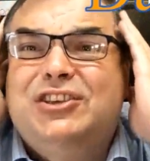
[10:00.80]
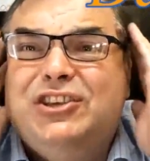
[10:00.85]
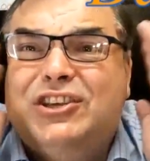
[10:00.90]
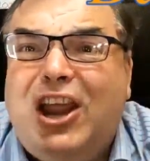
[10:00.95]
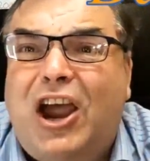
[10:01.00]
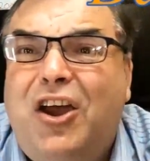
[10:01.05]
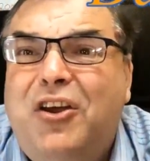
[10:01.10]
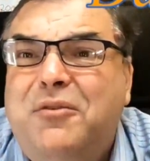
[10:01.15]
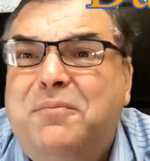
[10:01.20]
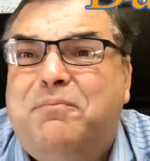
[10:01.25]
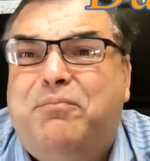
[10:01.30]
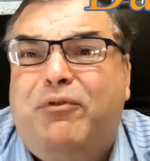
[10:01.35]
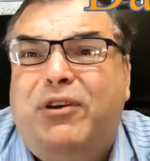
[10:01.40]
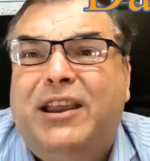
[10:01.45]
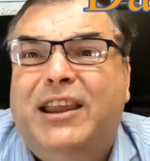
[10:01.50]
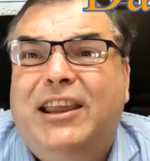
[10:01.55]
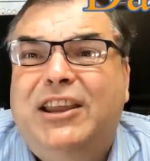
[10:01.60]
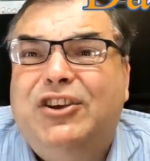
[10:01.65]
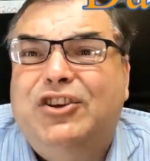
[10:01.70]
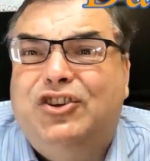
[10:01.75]
Don't
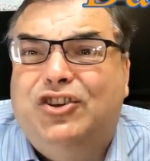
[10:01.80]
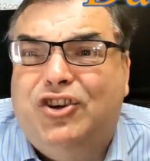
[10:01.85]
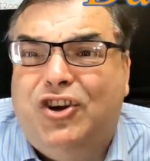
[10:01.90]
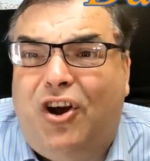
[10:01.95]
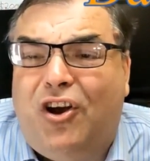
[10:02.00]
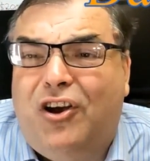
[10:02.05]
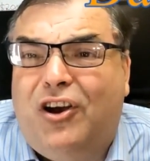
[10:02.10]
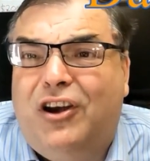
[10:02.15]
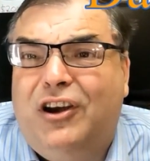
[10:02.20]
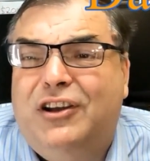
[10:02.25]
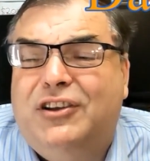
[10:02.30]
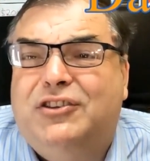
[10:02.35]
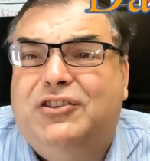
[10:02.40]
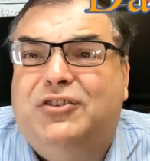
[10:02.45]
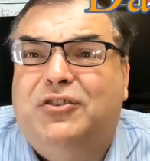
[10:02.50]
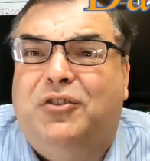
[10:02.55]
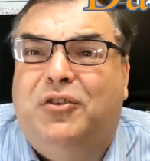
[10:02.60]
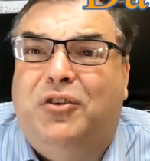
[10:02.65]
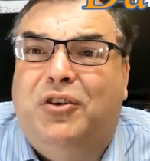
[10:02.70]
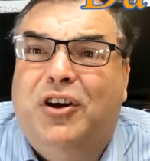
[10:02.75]
bring in chocolates
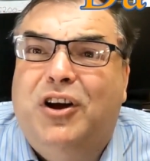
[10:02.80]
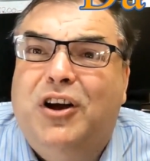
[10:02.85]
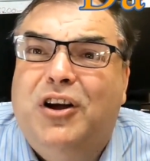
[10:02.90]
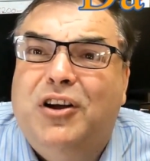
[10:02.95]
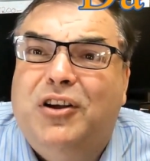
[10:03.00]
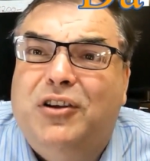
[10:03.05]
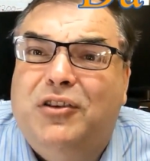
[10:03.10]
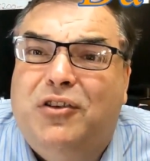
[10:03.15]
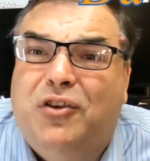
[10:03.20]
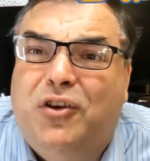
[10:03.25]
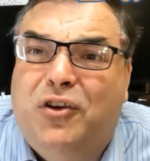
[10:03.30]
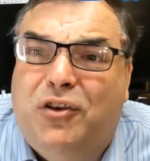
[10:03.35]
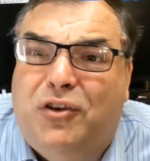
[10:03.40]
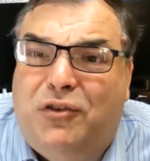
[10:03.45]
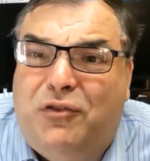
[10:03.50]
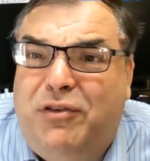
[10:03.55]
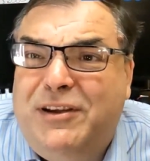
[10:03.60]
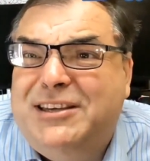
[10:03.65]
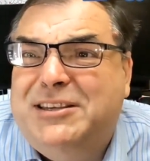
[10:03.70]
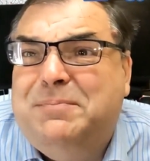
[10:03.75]
or
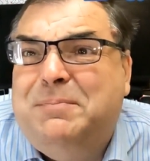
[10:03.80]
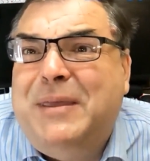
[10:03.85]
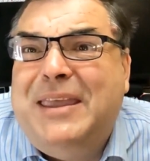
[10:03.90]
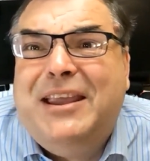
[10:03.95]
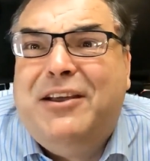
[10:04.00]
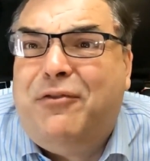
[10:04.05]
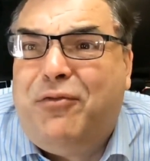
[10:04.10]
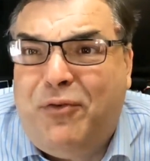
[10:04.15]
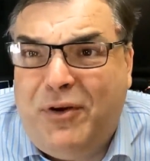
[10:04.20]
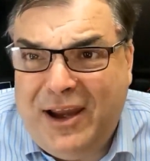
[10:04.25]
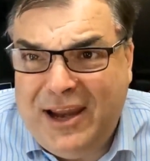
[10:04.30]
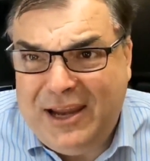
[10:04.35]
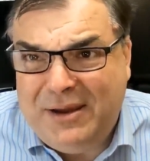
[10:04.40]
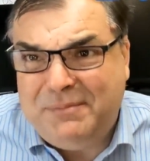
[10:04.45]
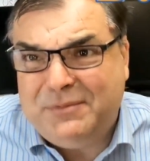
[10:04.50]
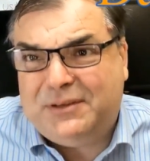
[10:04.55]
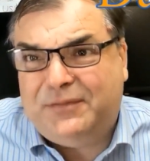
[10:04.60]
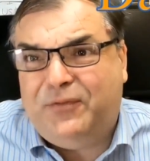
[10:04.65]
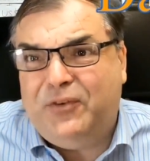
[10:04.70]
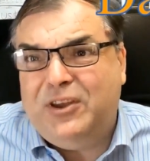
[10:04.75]
Krispy
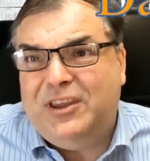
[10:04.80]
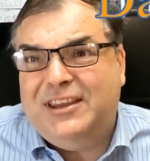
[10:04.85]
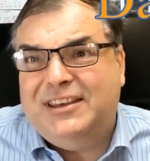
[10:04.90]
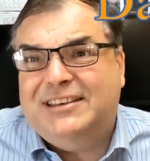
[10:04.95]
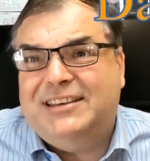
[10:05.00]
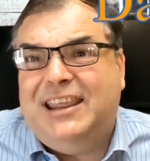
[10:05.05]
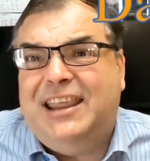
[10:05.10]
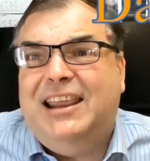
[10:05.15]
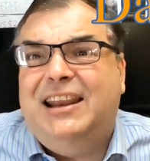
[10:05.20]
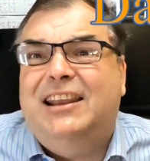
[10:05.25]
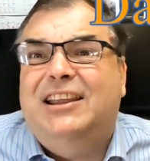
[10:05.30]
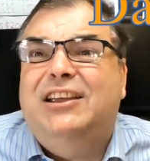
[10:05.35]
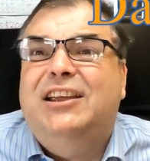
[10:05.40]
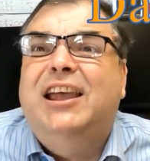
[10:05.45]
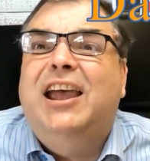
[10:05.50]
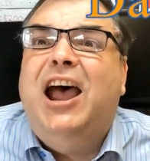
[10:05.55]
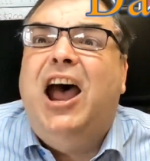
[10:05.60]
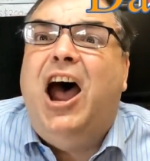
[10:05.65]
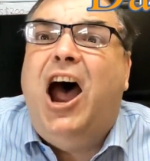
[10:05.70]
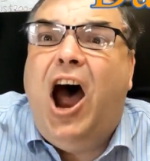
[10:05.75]
Kremes for your dealer,
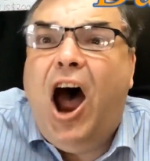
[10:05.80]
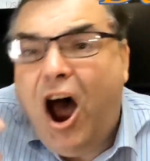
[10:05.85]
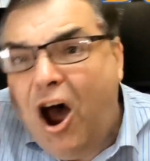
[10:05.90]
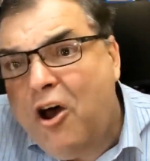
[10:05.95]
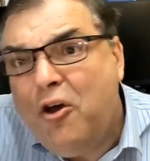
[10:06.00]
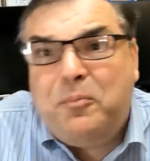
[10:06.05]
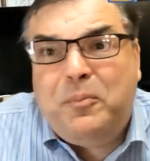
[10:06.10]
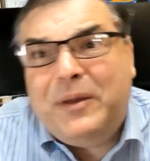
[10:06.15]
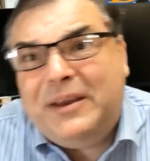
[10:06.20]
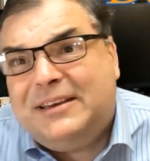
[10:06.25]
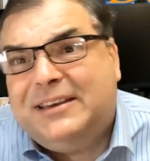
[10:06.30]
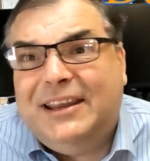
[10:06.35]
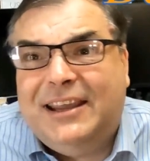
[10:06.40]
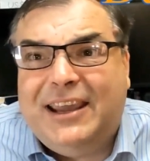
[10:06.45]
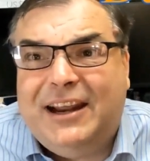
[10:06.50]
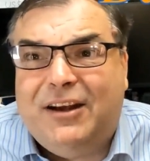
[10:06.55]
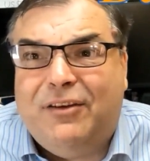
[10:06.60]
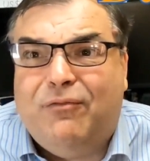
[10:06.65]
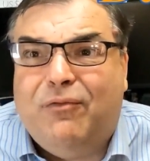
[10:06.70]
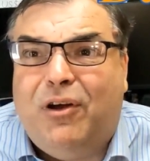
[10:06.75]
hoping to
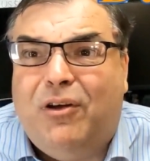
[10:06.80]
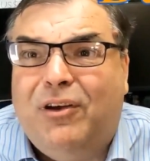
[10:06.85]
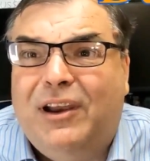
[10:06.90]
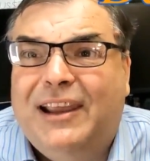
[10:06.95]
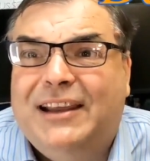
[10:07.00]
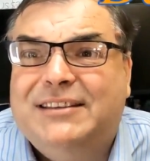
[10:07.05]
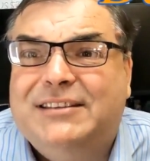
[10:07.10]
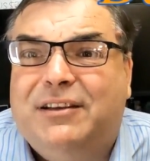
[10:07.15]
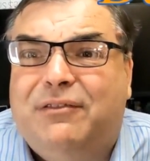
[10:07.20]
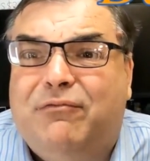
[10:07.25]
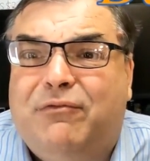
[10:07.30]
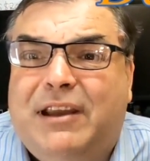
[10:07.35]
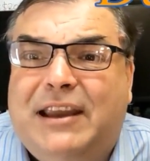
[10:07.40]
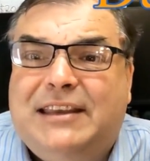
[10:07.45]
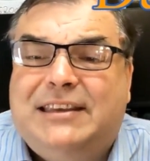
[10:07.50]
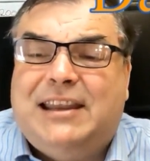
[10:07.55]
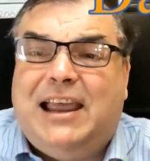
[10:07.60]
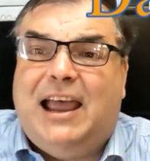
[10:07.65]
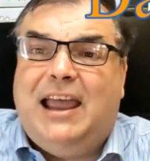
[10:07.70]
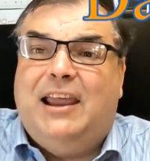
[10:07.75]
get a Rolex at
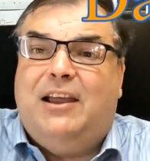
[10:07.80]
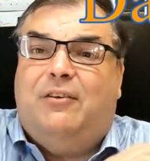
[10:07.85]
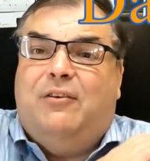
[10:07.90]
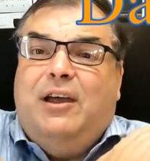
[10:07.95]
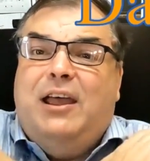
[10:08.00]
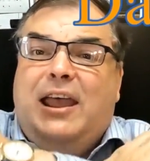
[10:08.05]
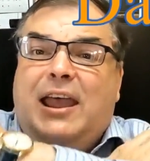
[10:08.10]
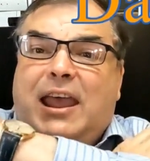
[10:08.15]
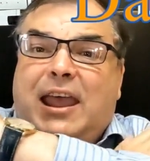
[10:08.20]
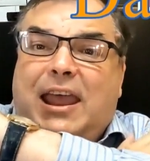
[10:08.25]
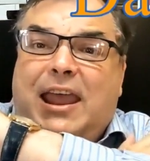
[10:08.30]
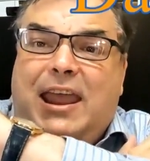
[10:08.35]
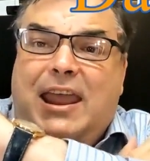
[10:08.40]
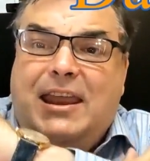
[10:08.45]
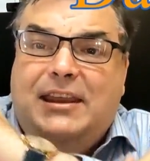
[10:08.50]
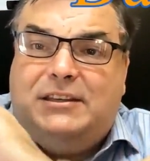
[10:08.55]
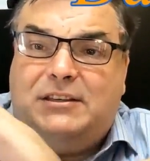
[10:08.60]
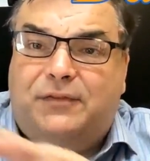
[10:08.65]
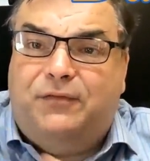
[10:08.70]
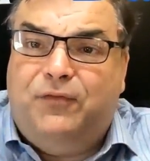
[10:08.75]
retail.
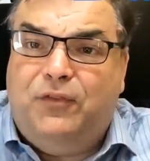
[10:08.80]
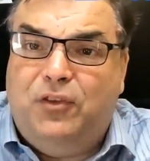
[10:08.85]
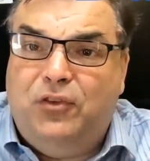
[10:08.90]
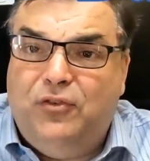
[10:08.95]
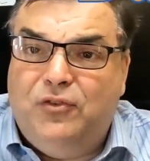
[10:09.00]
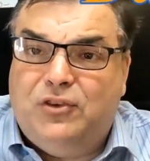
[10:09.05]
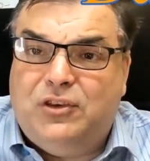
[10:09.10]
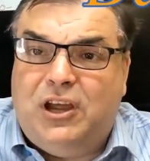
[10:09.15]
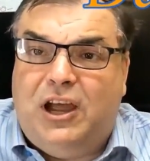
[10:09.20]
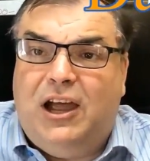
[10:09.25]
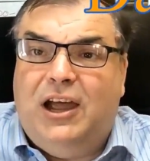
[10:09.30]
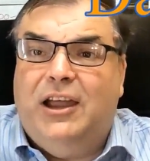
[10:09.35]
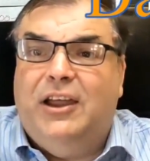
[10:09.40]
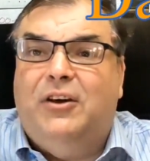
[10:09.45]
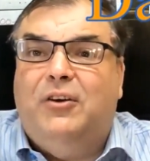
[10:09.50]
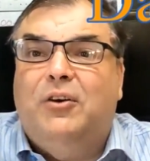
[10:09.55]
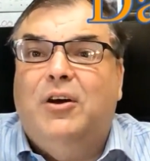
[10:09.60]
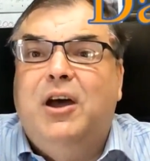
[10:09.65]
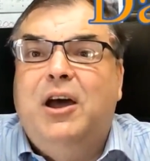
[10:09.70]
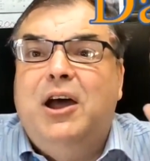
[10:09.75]
It's
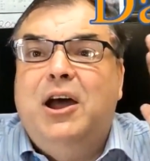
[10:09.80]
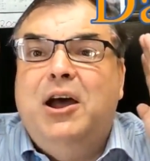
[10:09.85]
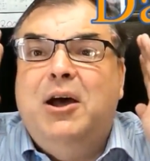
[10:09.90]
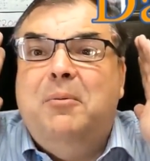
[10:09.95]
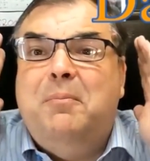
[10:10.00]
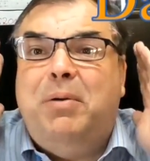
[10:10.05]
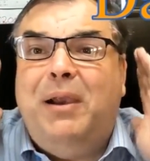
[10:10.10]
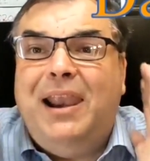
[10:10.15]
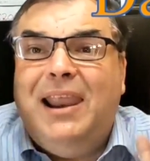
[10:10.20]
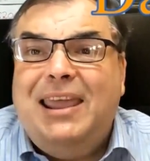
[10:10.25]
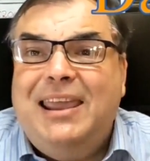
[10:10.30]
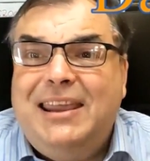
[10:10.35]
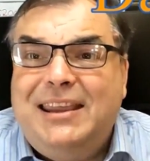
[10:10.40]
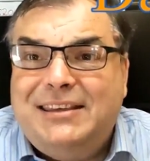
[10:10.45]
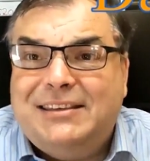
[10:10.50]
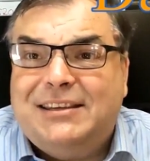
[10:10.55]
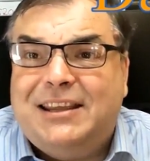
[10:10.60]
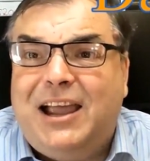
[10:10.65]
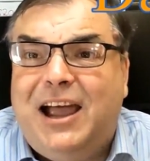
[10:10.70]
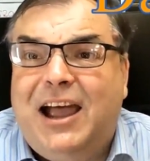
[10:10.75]
futile.
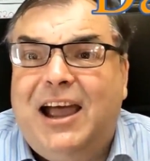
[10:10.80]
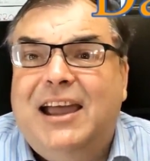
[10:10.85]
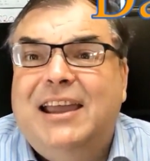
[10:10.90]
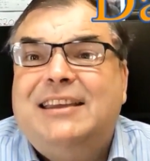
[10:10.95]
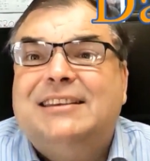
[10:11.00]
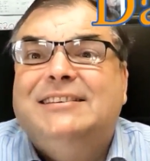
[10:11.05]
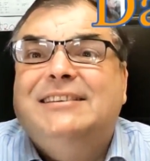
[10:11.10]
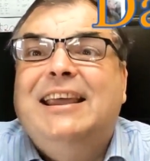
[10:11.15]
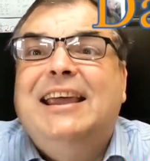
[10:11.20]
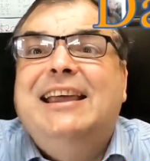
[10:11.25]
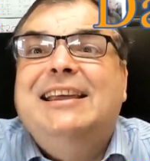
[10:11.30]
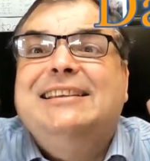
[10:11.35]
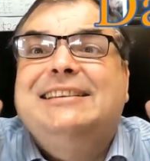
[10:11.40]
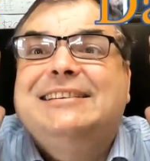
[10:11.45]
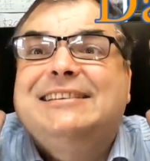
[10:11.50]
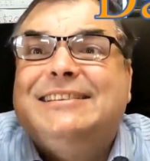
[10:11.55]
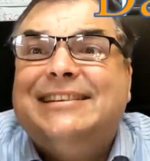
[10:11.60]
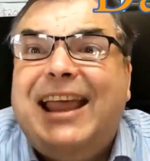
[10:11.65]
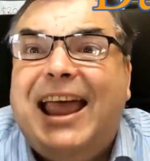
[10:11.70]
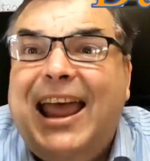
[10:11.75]
Please, guys,
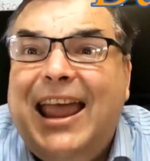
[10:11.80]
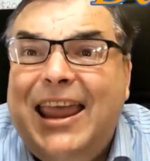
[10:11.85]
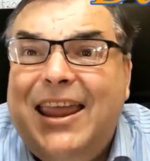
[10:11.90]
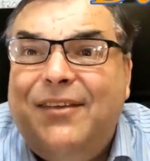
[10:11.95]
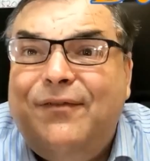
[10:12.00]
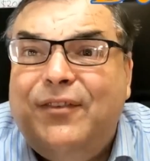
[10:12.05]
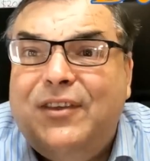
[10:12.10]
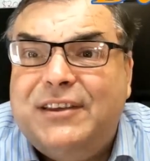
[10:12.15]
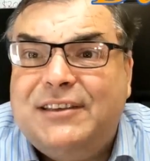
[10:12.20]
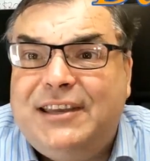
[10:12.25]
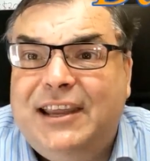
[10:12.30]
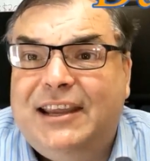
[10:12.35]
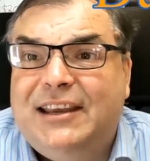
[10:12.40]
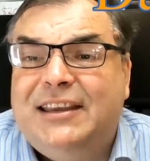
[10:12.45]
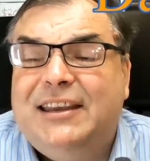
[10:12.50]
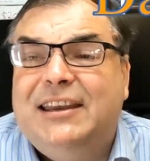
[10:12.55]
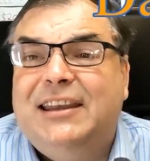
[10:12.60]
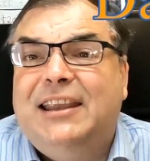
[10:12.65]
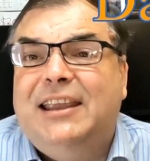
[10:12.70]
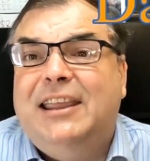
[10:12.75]
save your
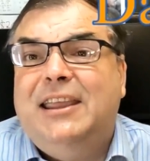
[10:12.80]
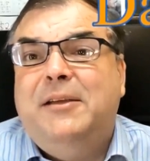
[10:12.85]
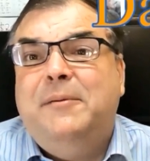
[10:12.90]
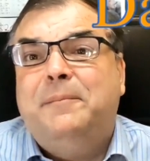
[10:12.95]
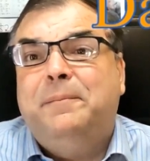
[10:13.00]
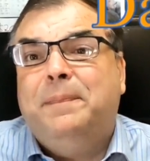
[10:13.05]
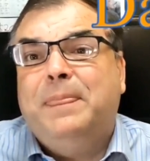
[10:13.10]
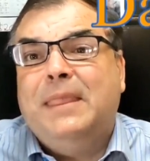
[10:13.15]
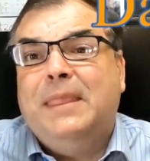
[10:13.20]
dignity.